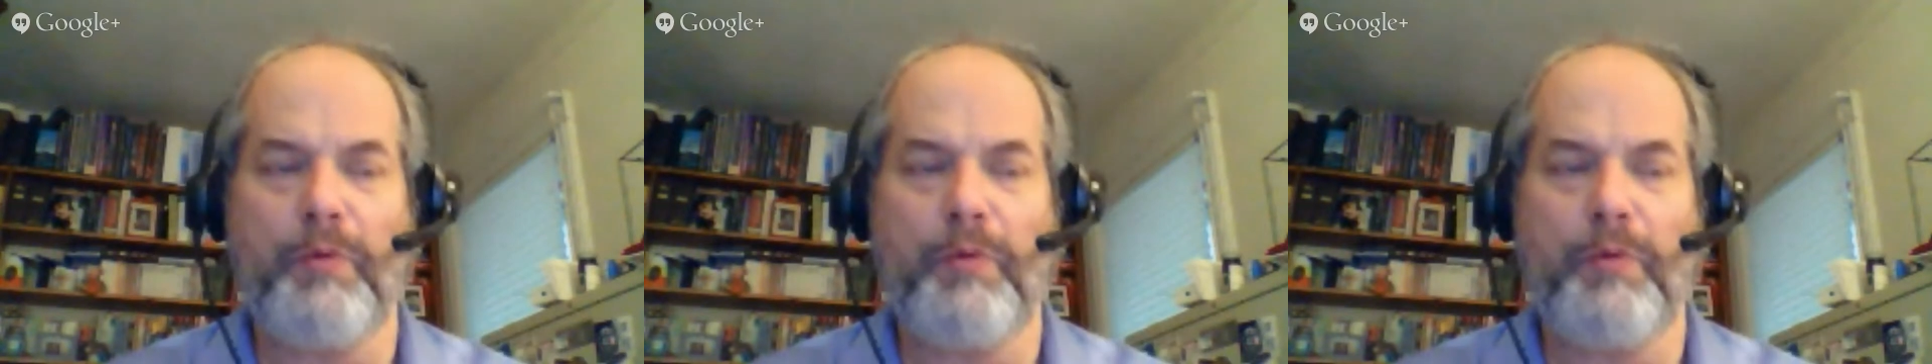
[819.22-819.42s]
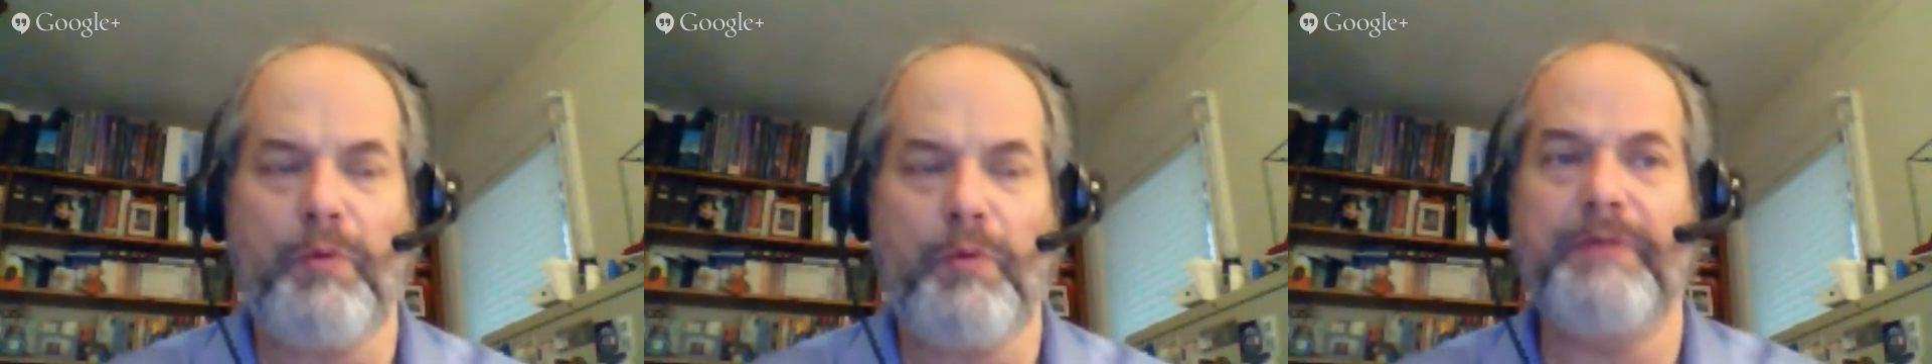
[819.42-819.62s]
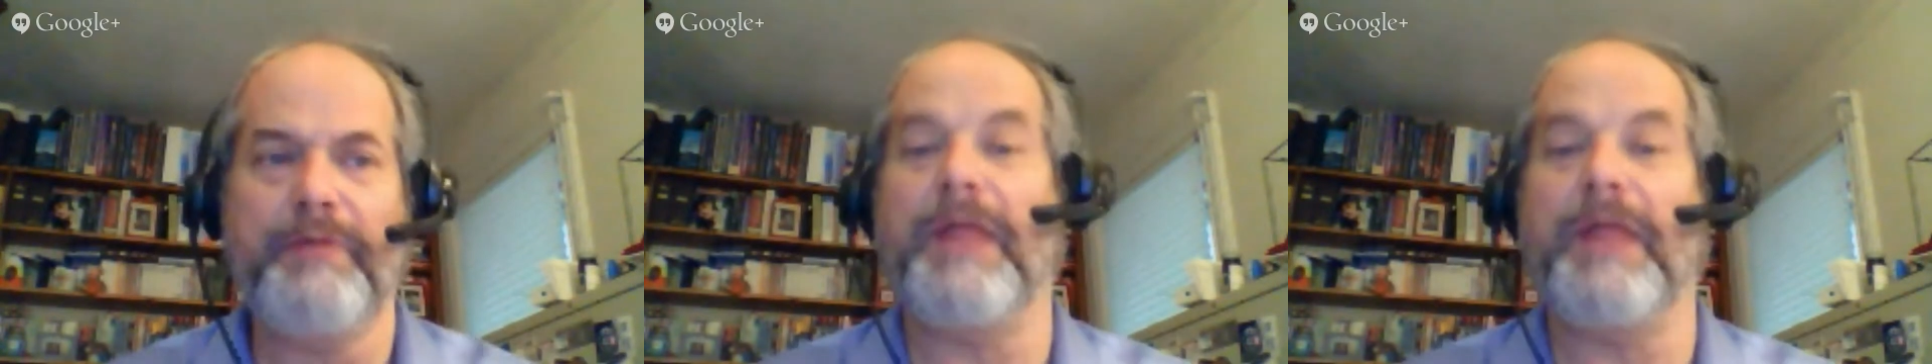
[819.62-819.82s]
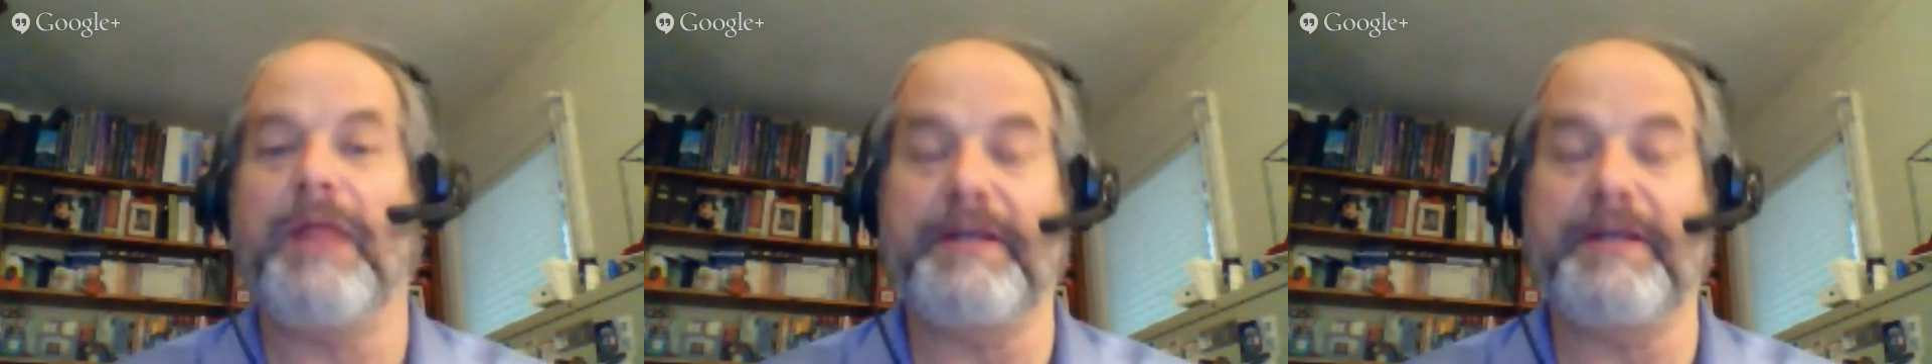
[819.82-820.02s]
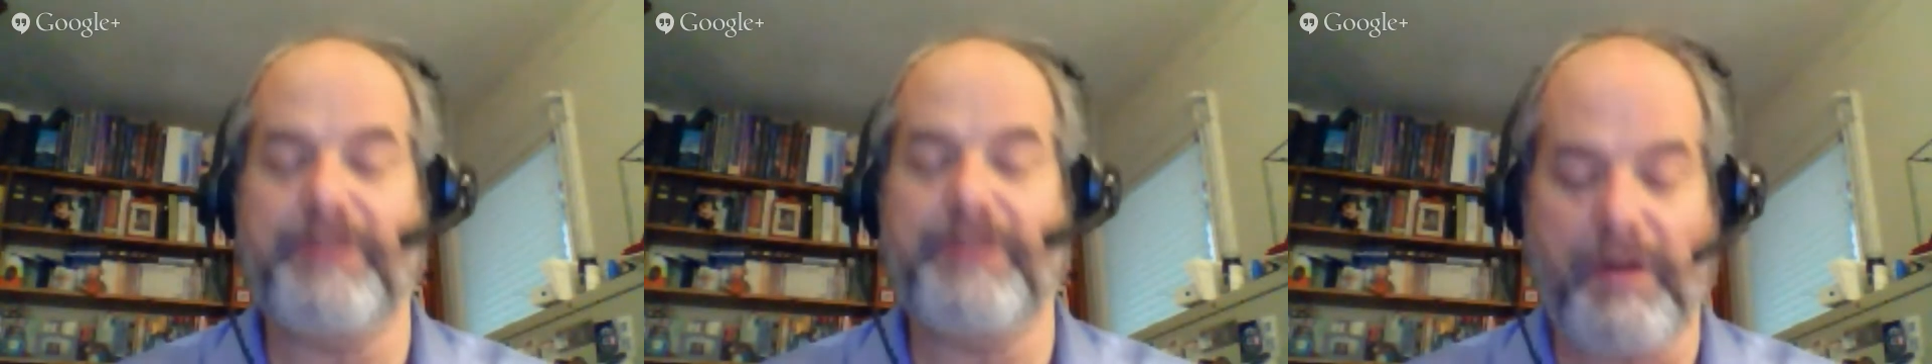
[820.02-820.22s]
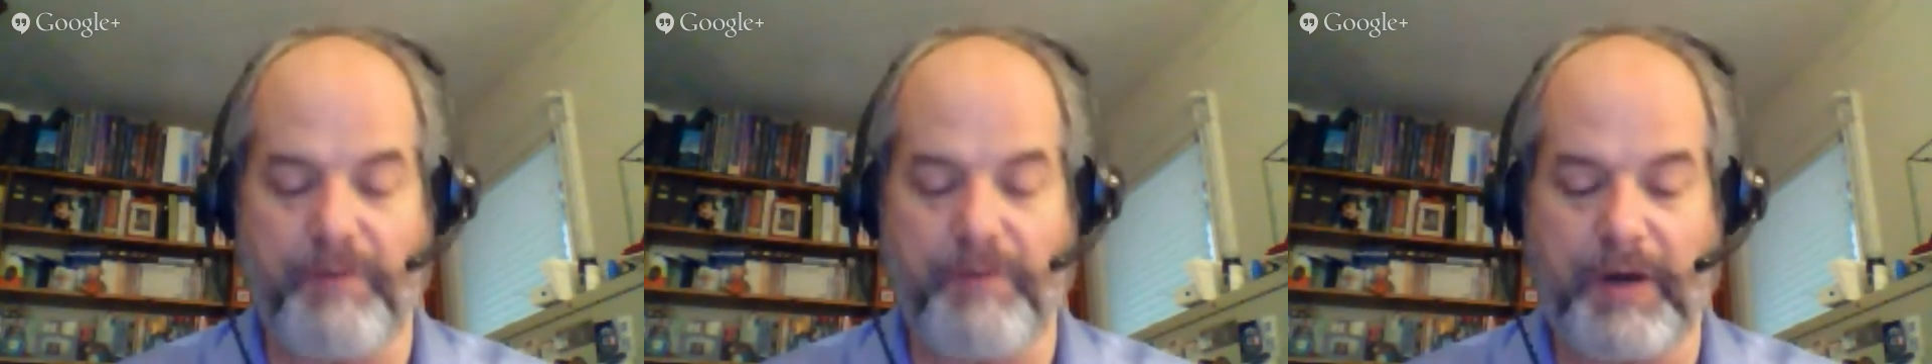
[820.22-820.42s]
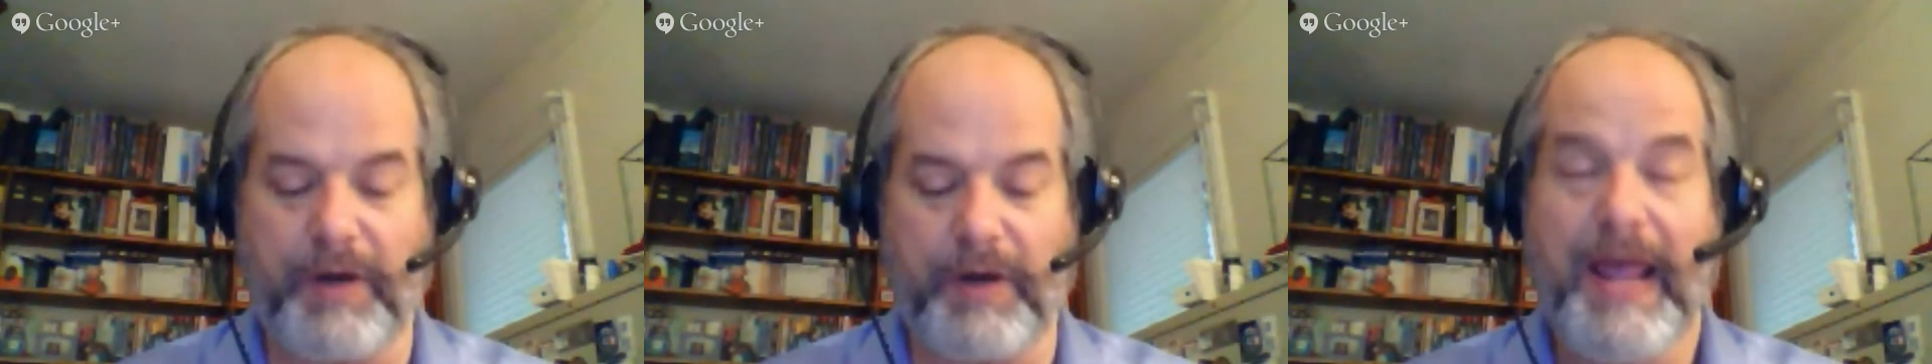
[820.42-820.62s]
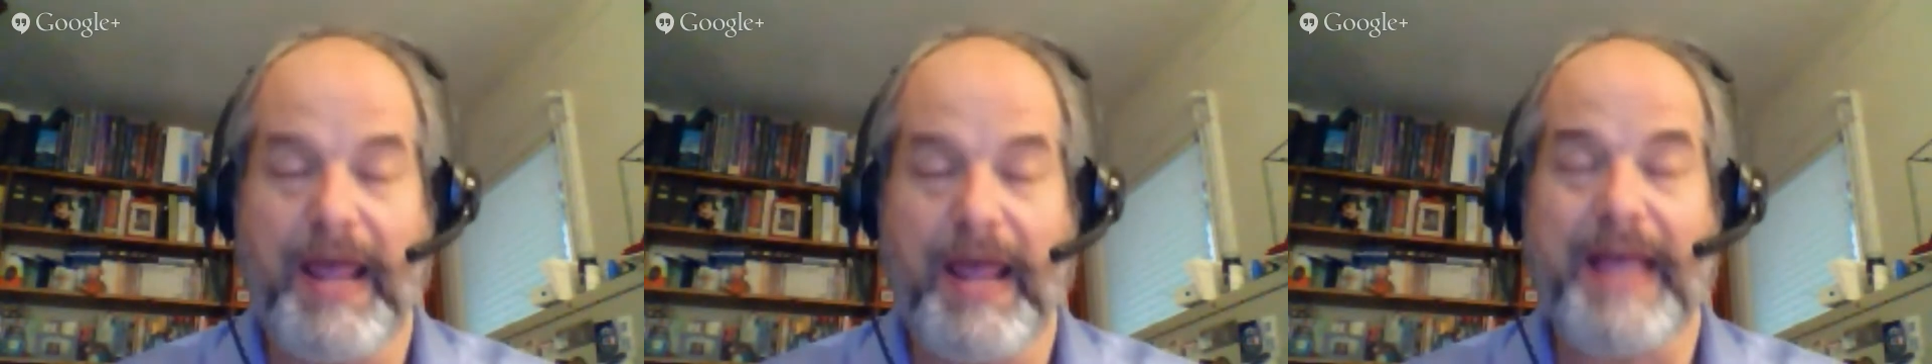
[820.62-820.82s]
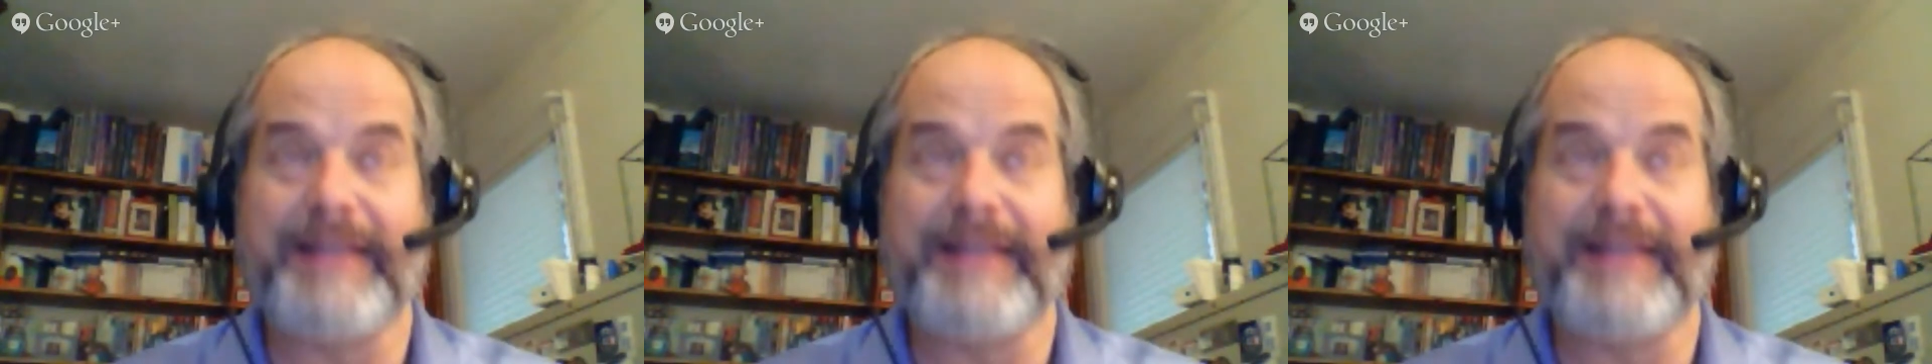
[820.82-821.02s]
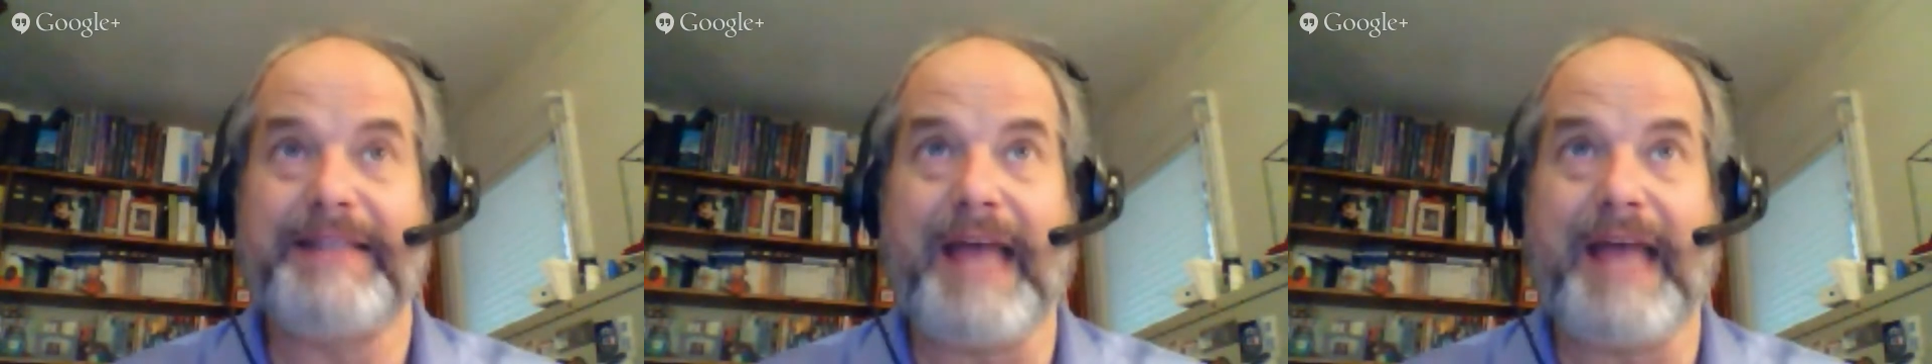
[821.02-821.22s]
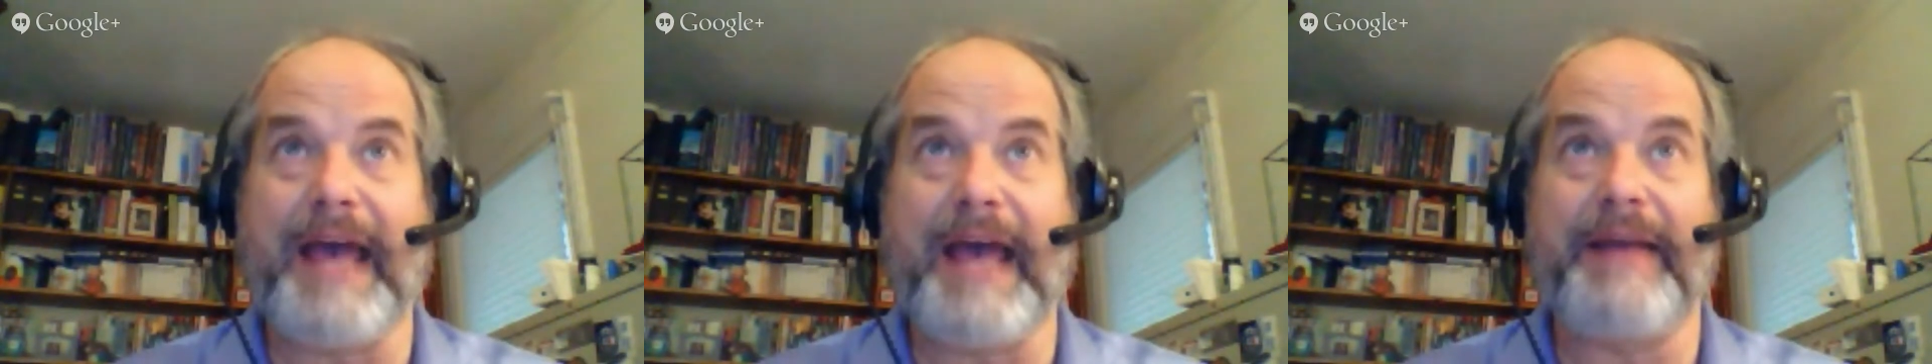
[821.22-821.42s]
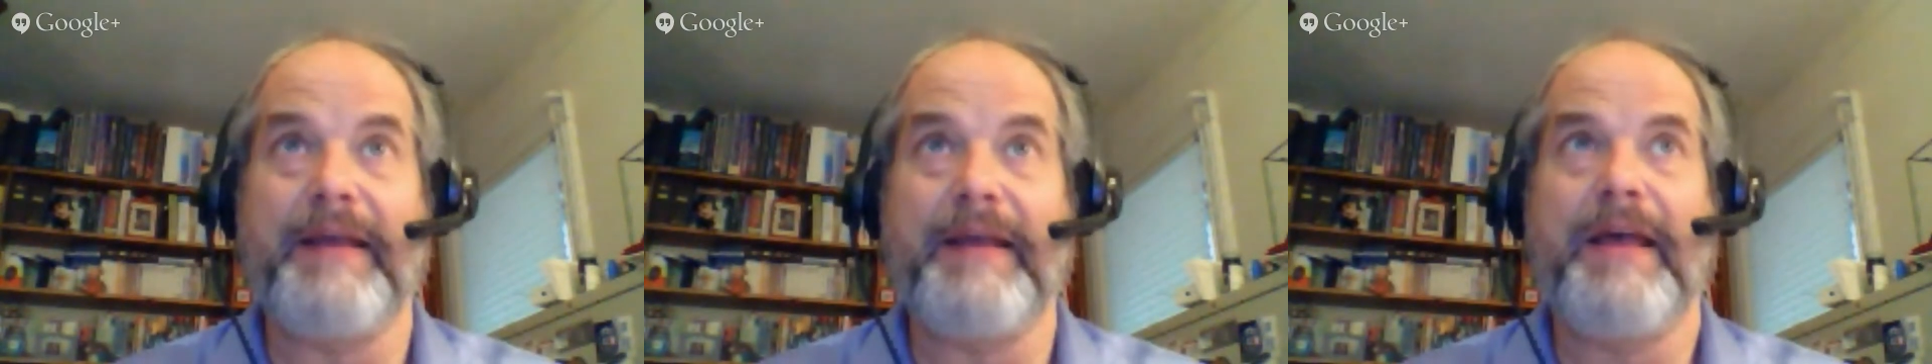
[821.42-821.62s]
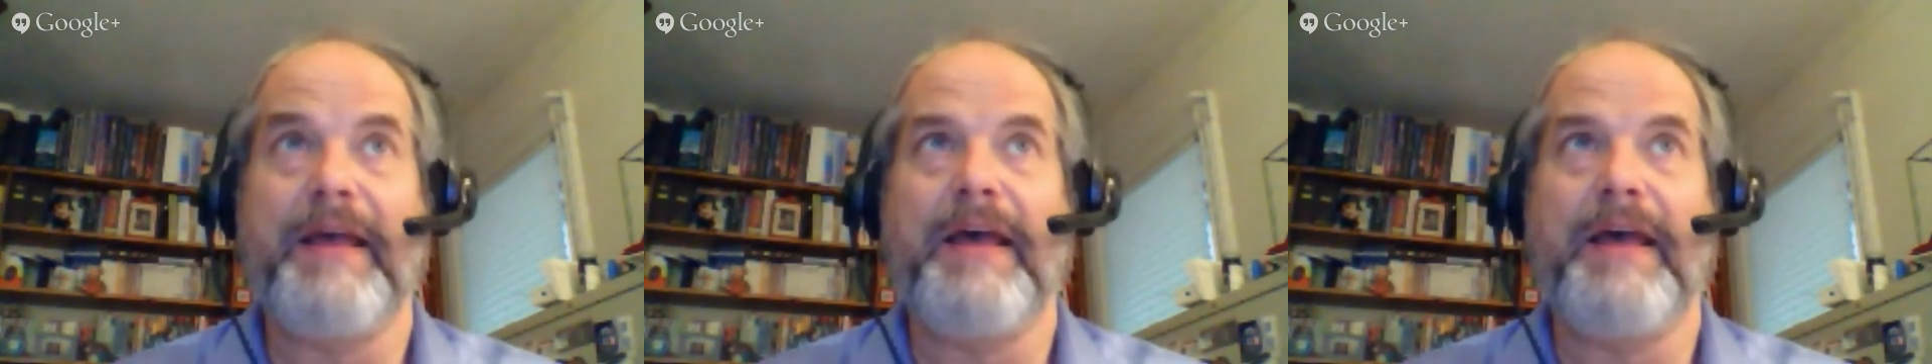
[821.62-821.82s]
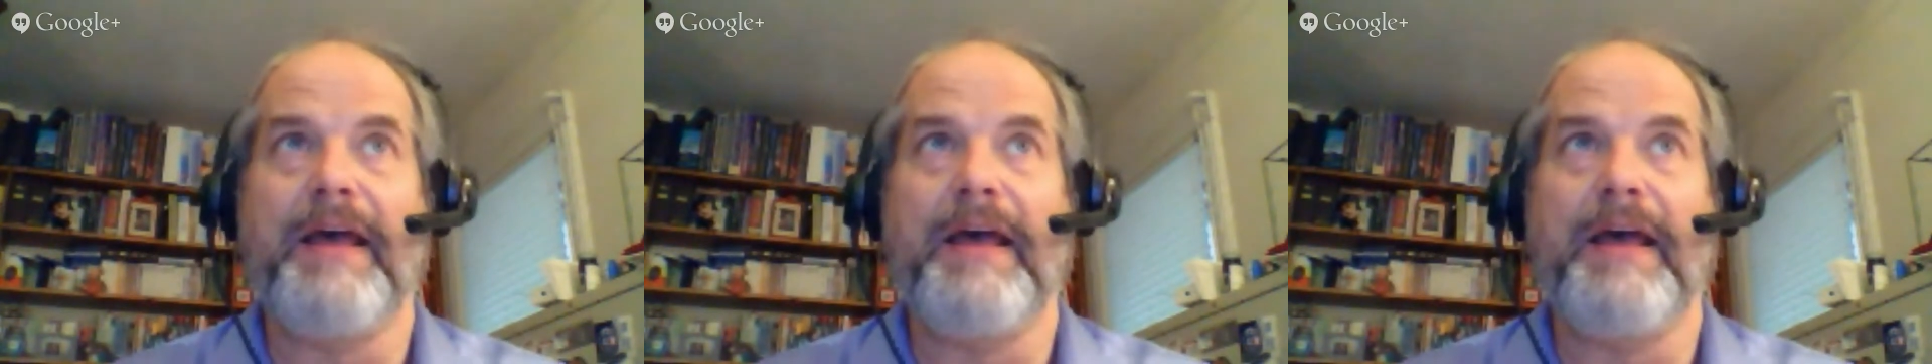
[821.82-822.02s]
with blogging software, is that